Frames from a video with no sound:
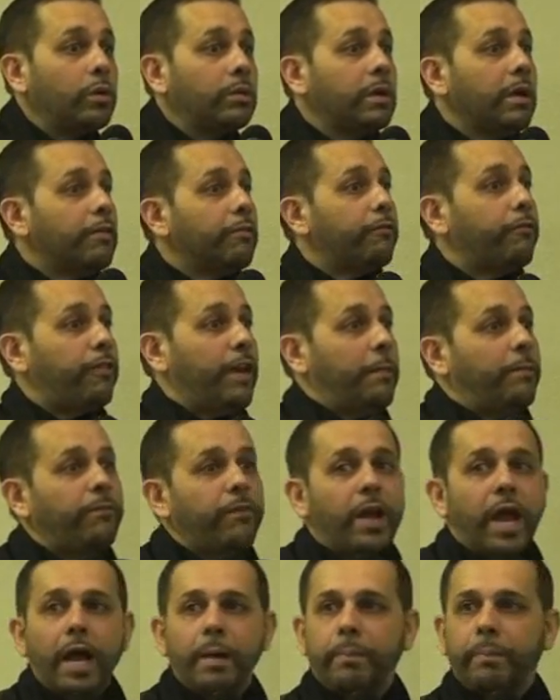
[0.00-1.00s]
You don't
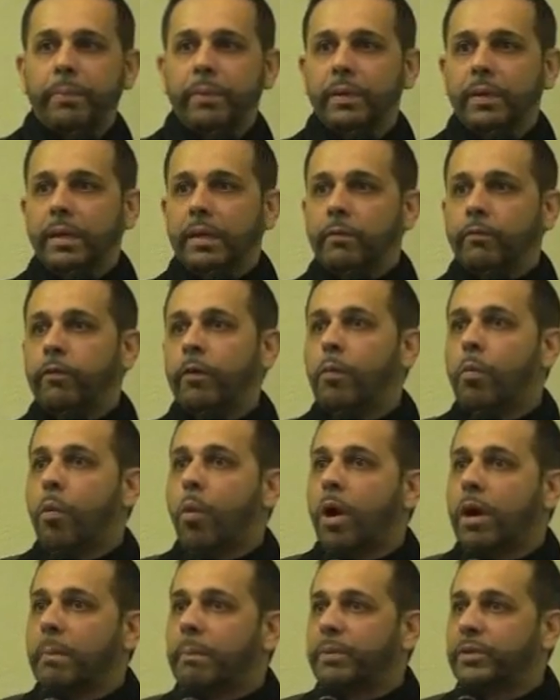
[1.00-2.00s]
flip-flop
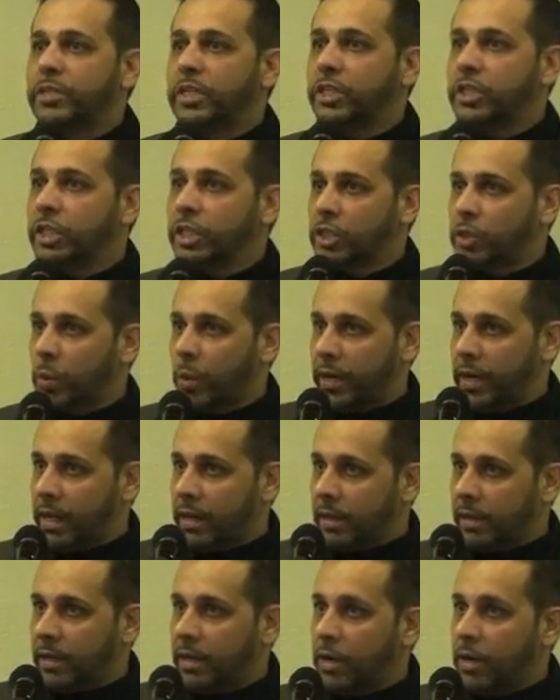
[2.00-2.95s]
from one position to